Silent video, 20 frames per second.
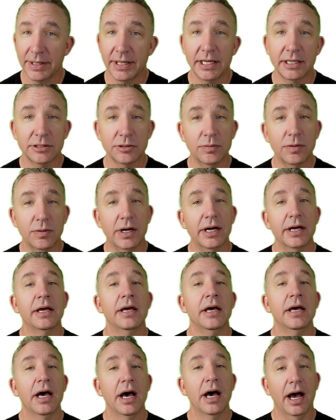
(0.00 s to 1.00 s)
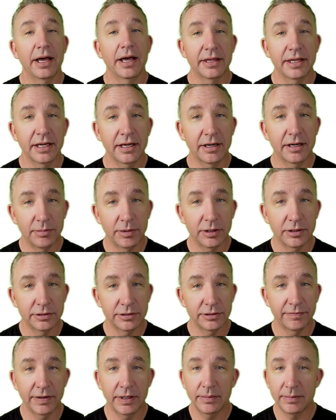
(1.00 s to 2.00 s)
And that's why I think of bone
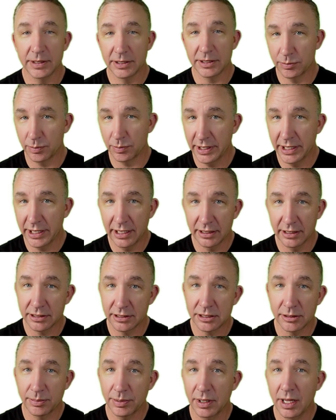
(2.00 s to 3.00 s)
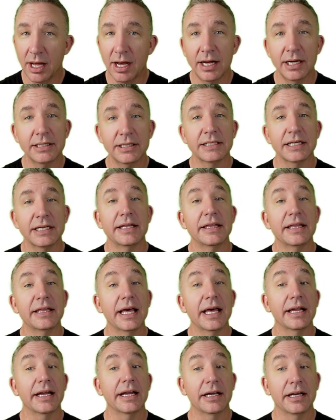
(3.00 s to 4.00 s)
development is bringing in the supplies and
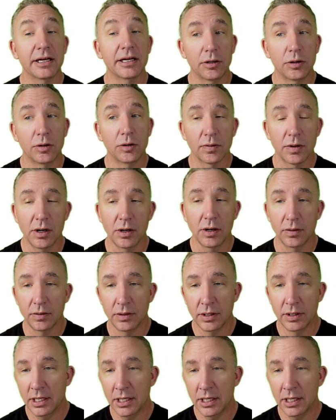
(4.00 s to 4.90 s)
then it can grow.